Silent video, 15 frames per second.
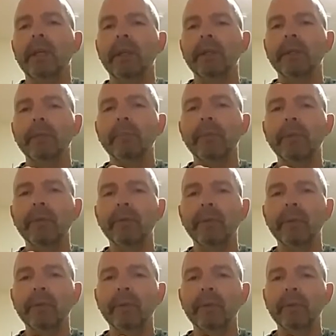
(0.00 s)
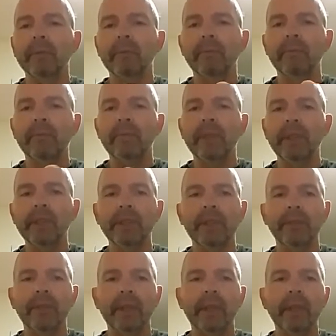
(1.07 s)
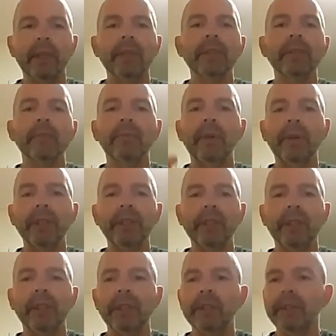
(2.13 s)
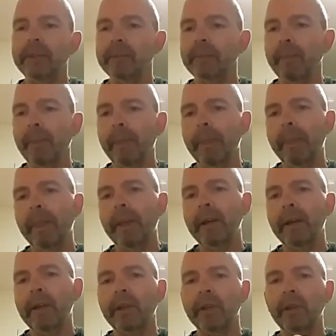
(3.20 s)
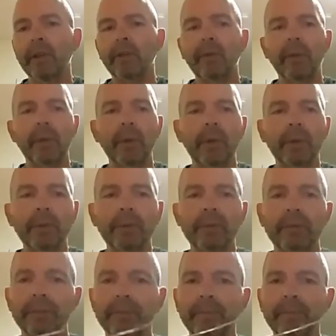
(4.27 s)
it's a beautiful finish on there. It's very tight, no flaws.